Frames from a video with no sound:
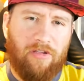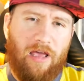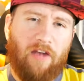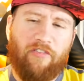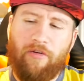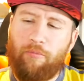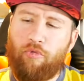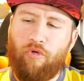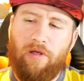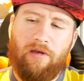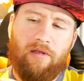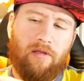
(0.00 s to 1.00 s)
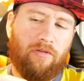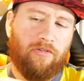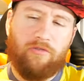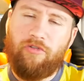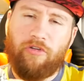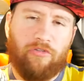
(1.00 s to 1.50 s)
the elephant print
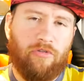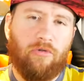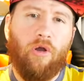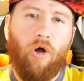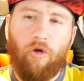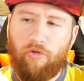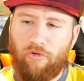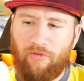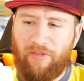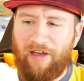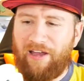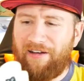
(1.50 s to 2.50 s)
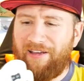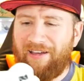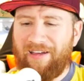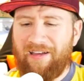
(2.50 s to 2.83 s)
is just too large on that.